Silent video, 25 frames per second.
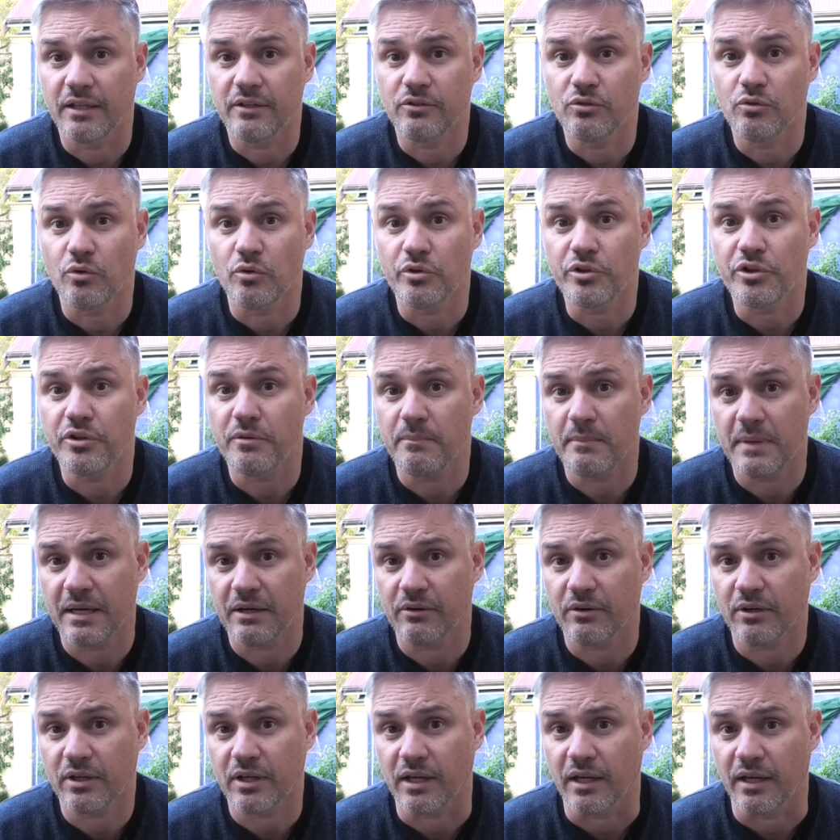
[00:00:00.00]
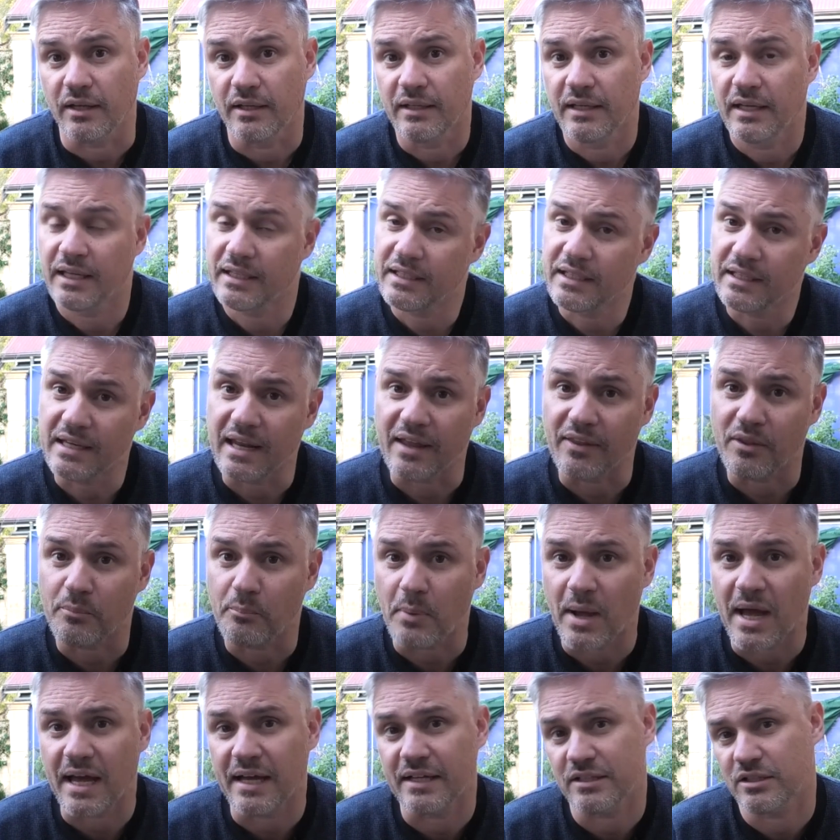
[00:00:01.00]
North America, and then other
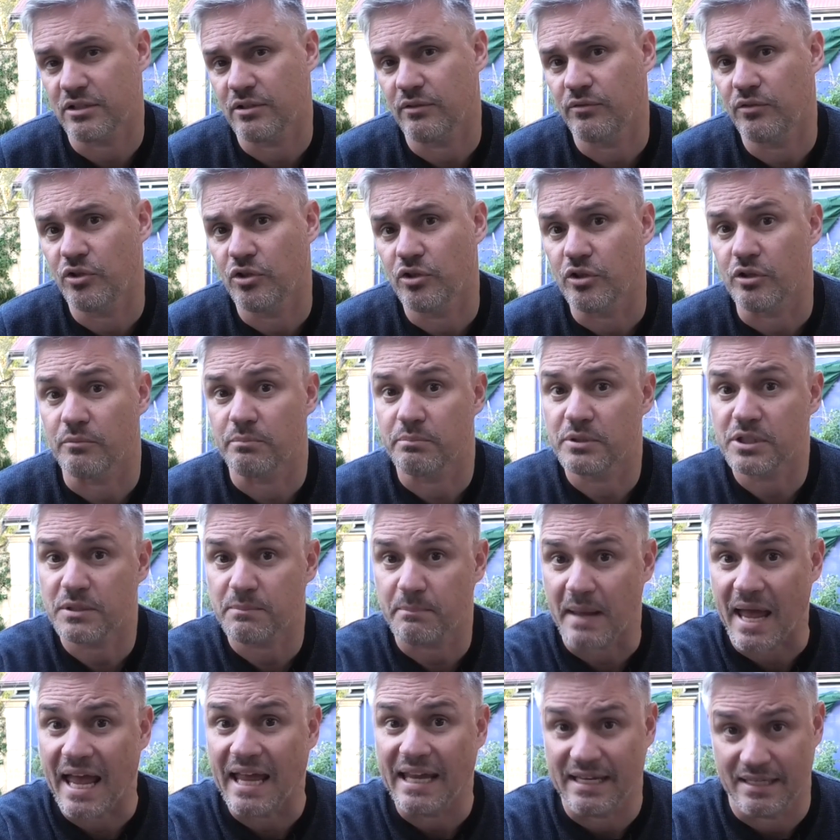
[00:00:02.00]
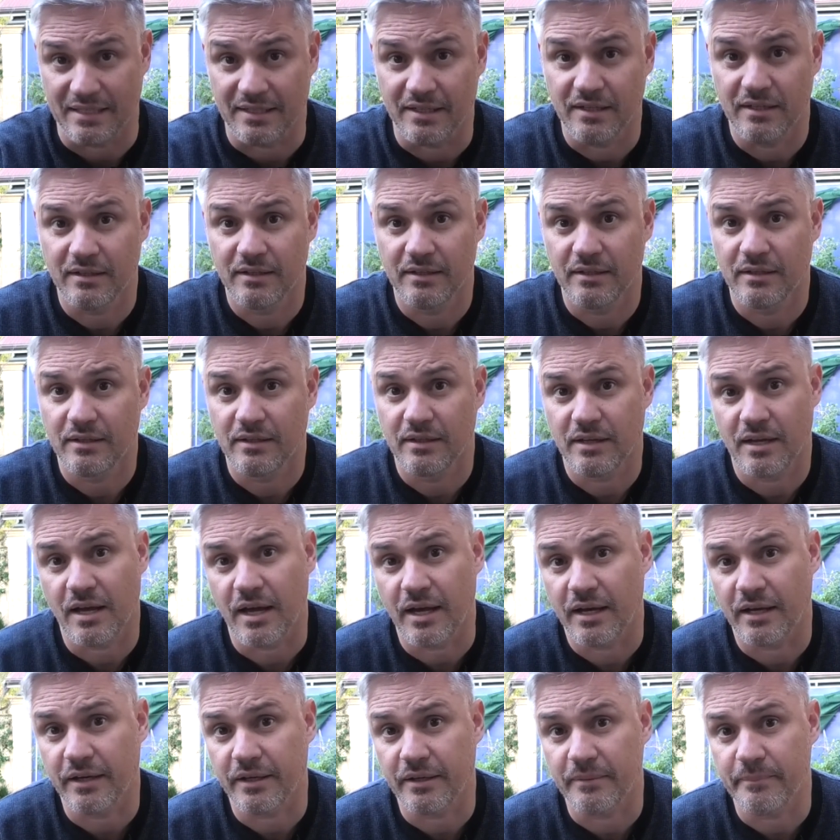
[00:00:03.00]
parts of Europe, Spain.
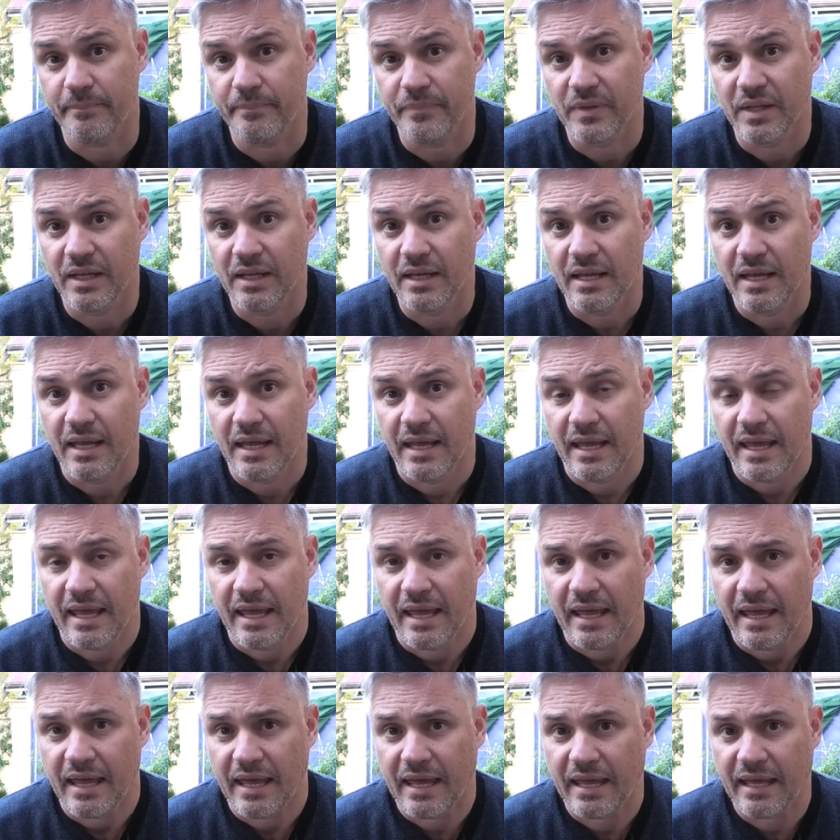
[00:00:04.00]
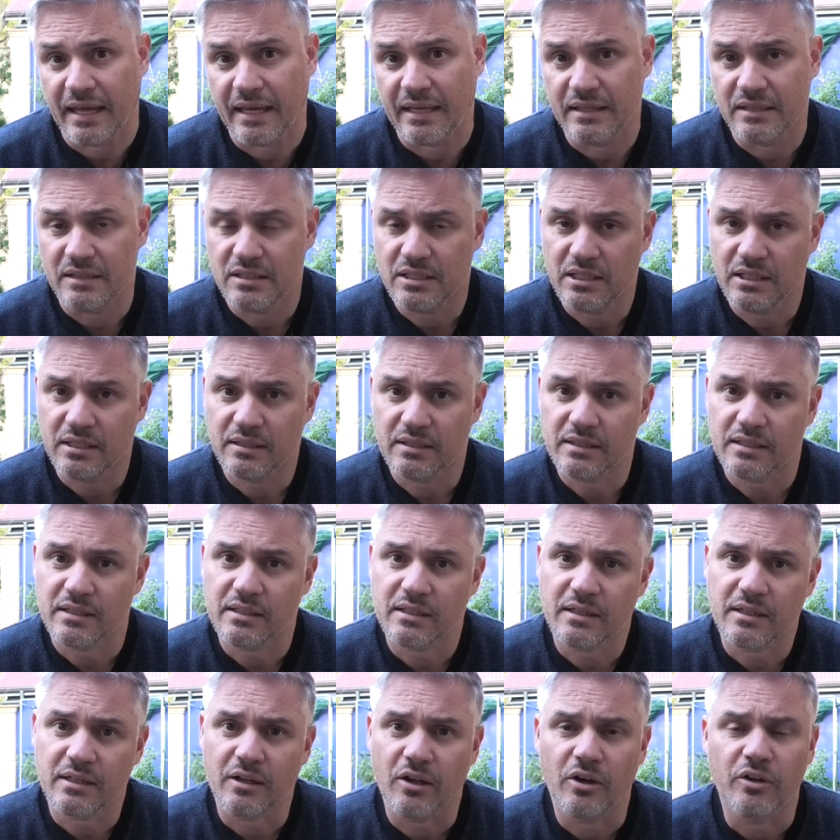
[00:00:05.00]
And
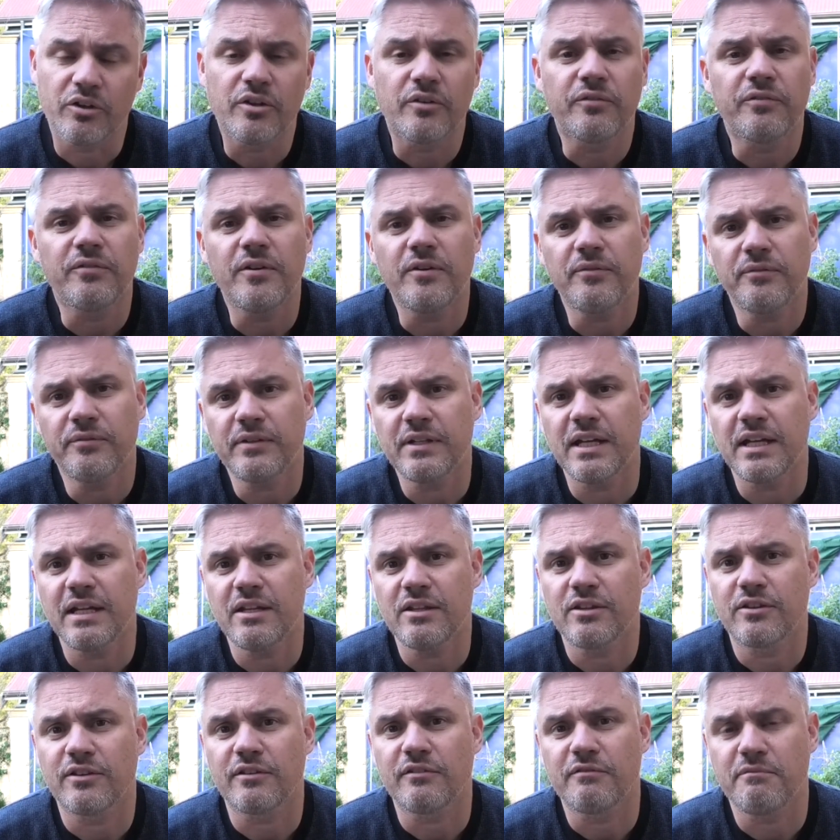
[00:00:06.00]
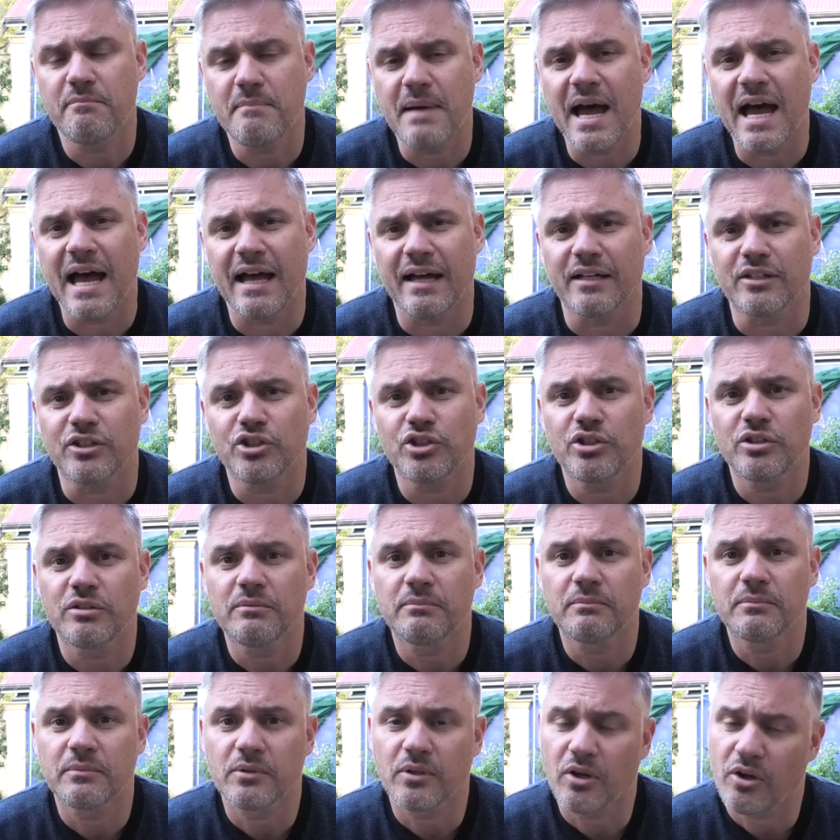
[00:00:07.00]
on the 15th of March,
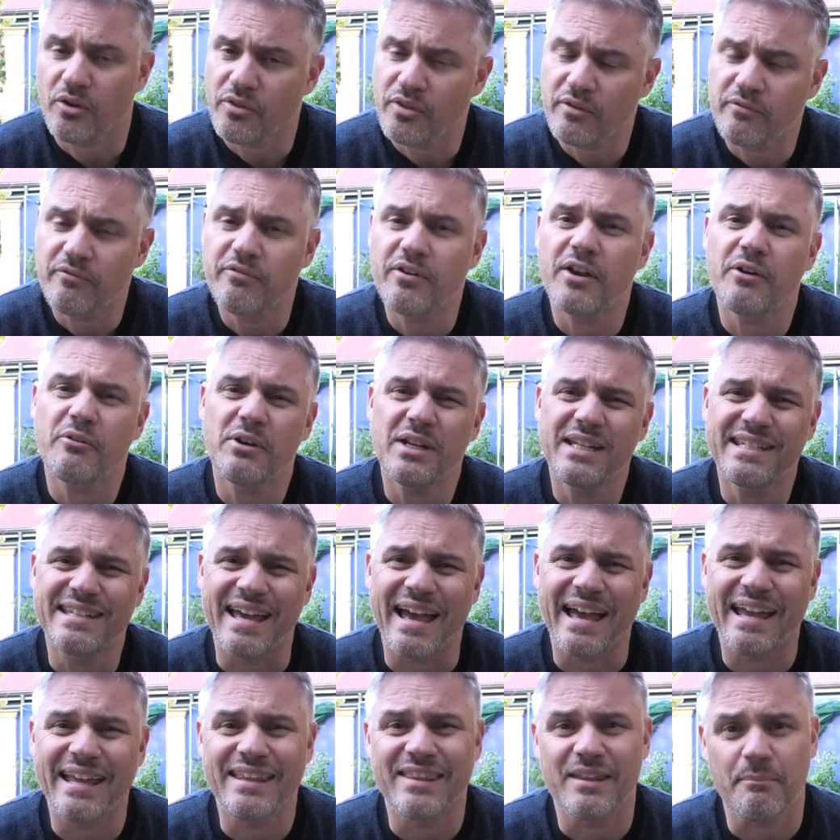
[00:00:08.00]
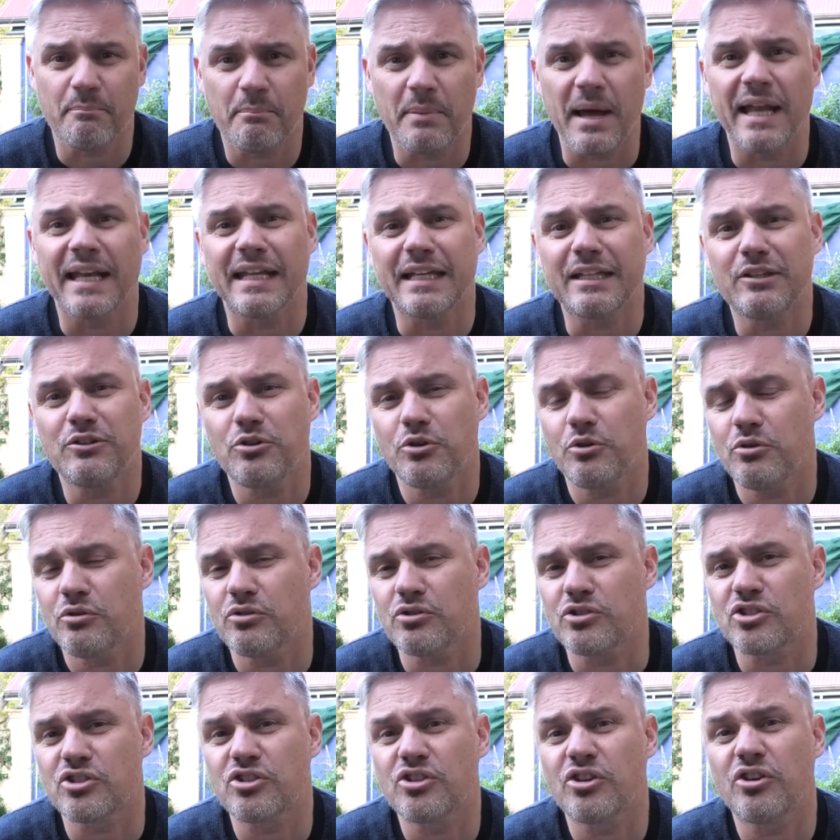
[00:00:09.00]
on the very day that Bunnik
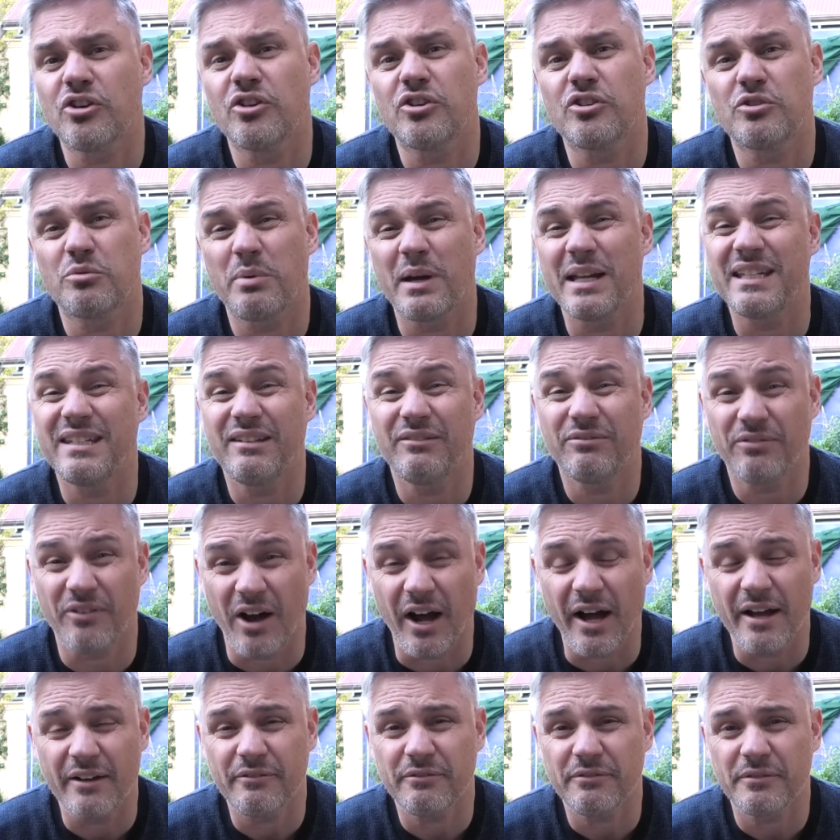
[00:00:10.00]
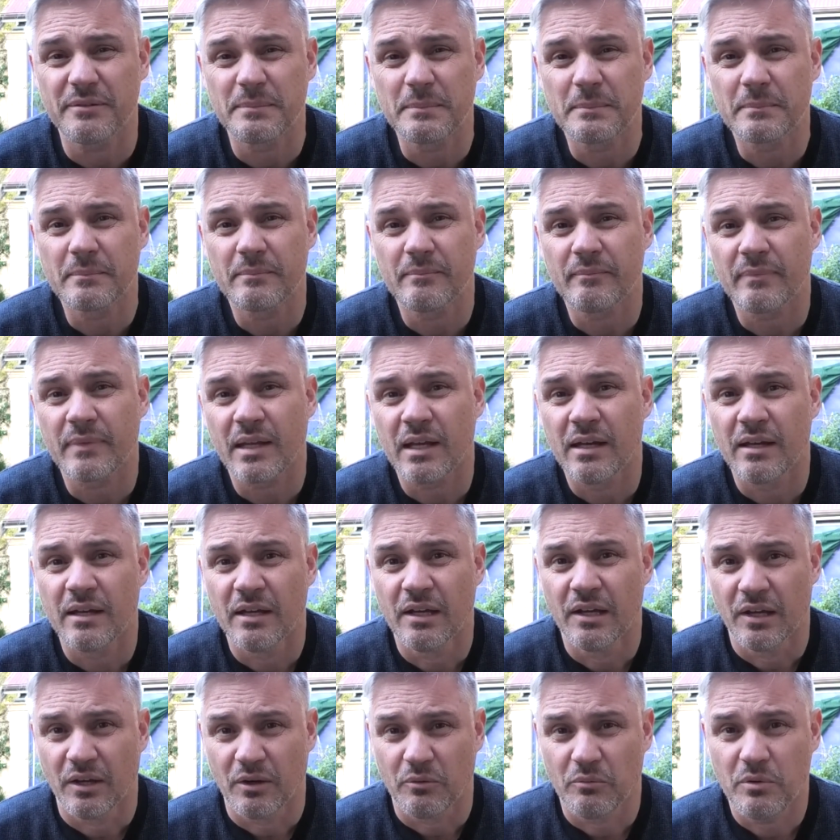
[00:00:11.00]
Tours turned 25,
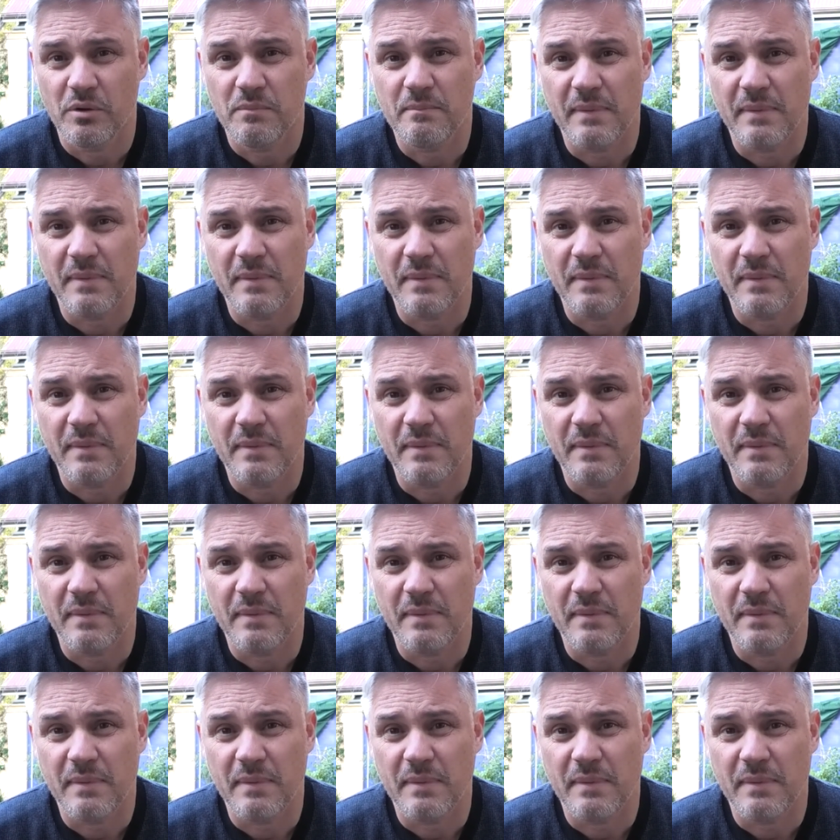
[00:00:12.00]
we